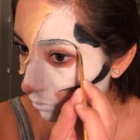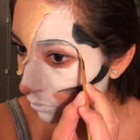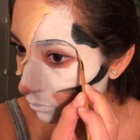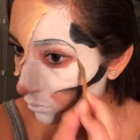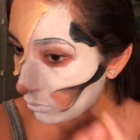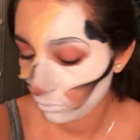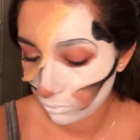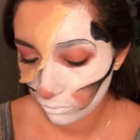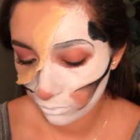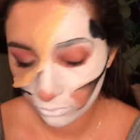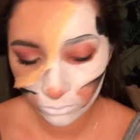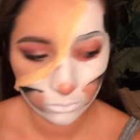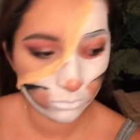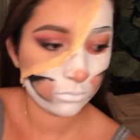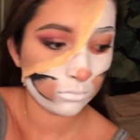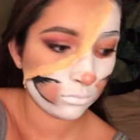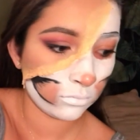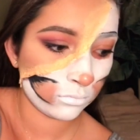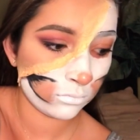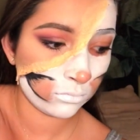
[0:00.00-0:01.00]
back and
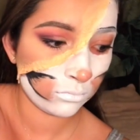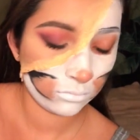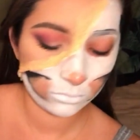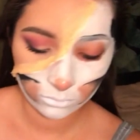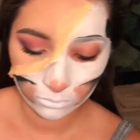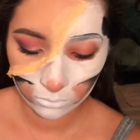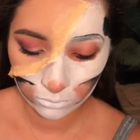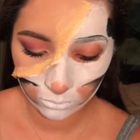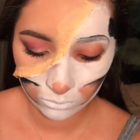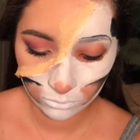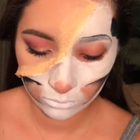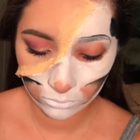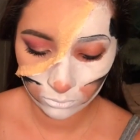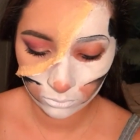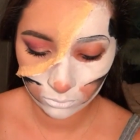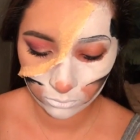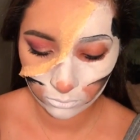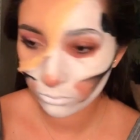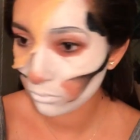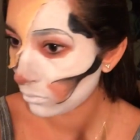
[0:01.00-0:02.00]
forth with your
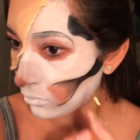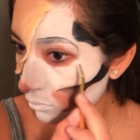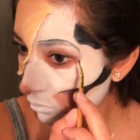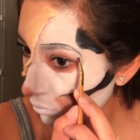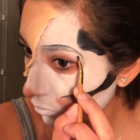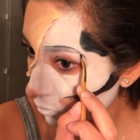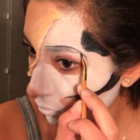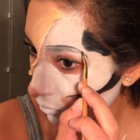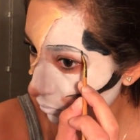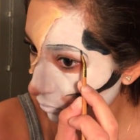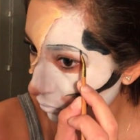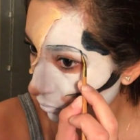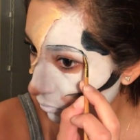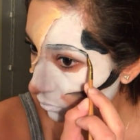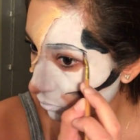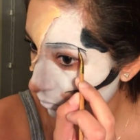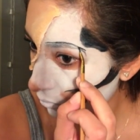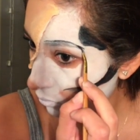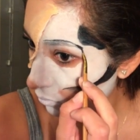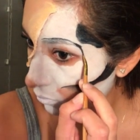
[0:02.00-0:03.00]
face and that
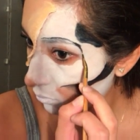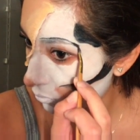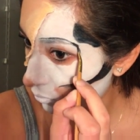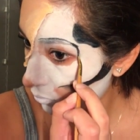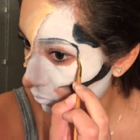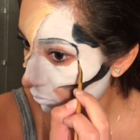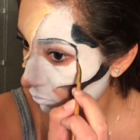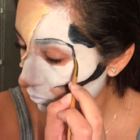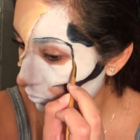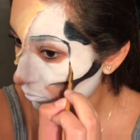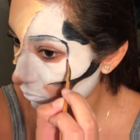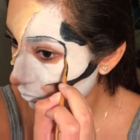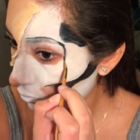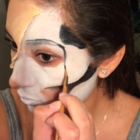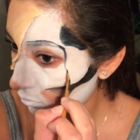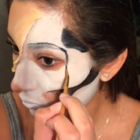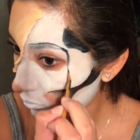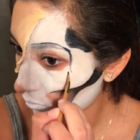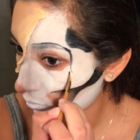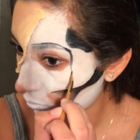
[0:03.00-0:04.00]
picture. So I just looked up
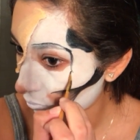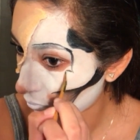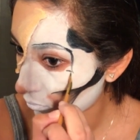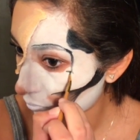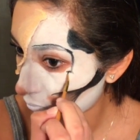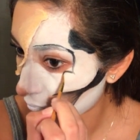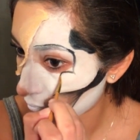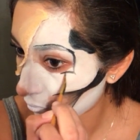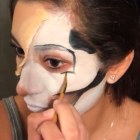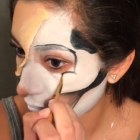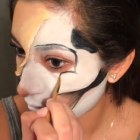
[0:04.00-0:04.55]
a human